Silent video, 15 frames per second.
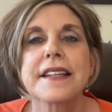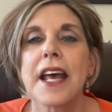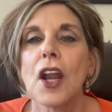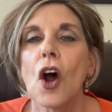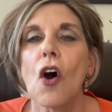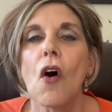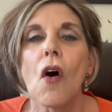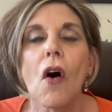that
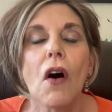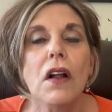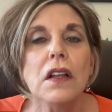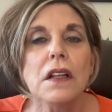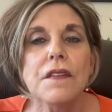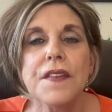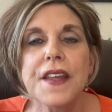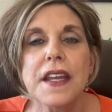all
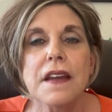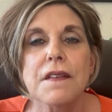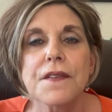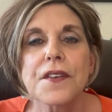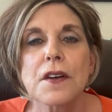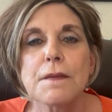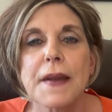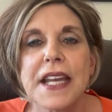of the
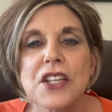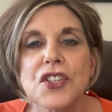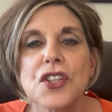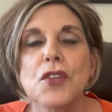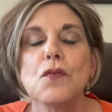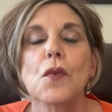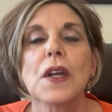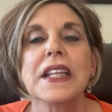
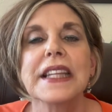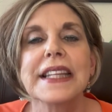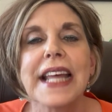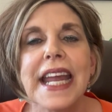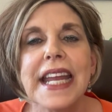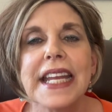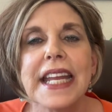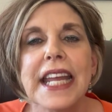information
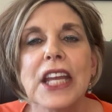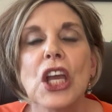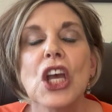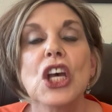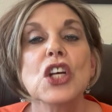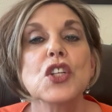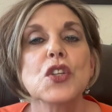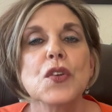relating
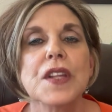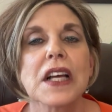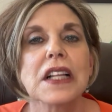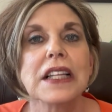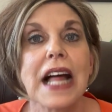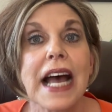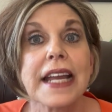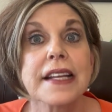to the
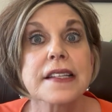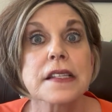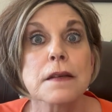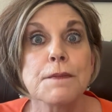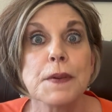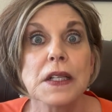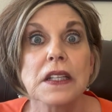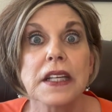client's
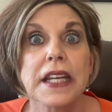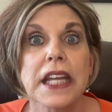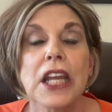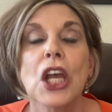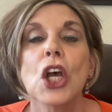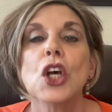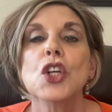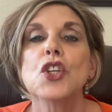ability
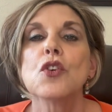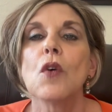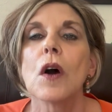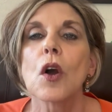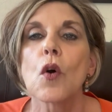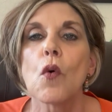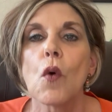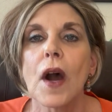to
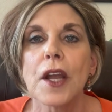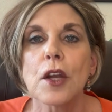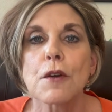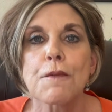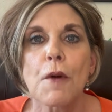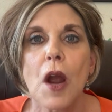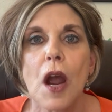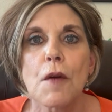acquire
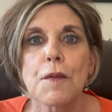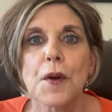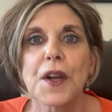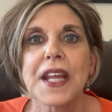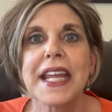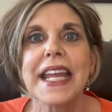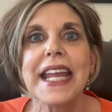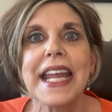
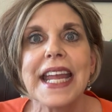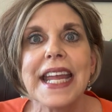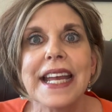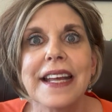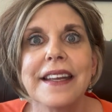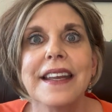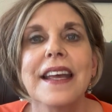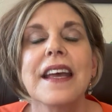property
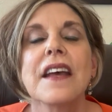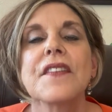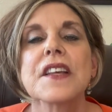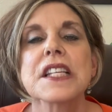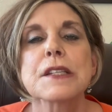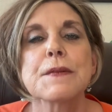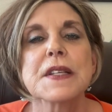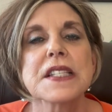in the
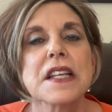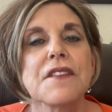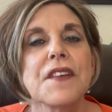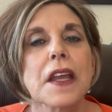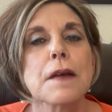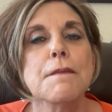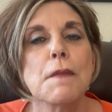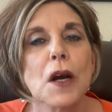
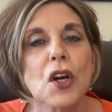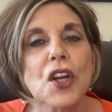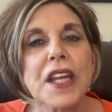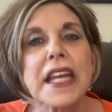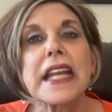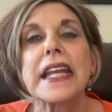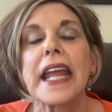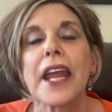specific
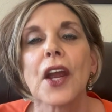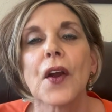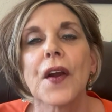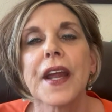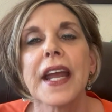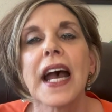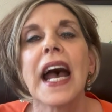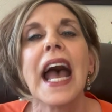market
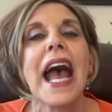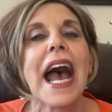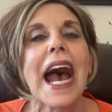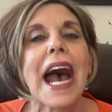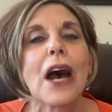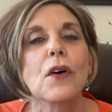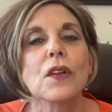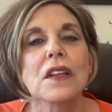area
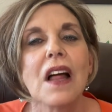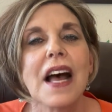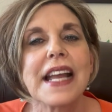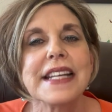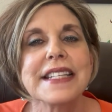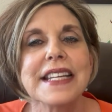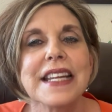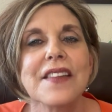
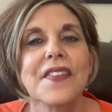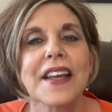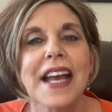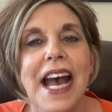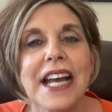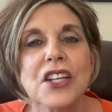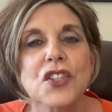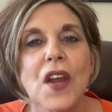outlined in the
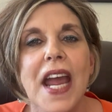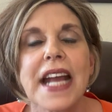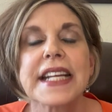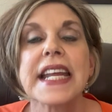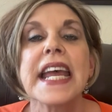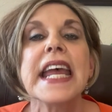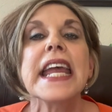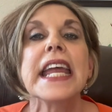
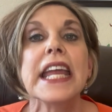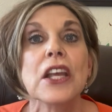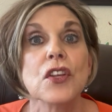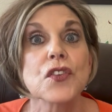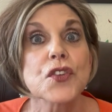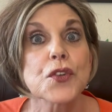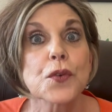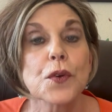contract
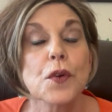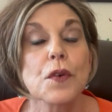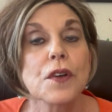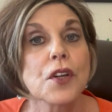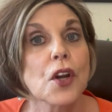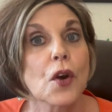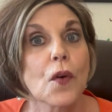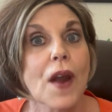is true
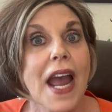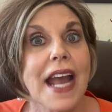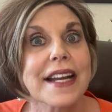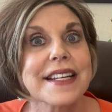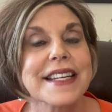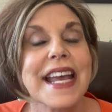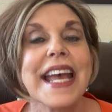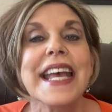and
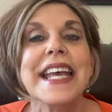correct.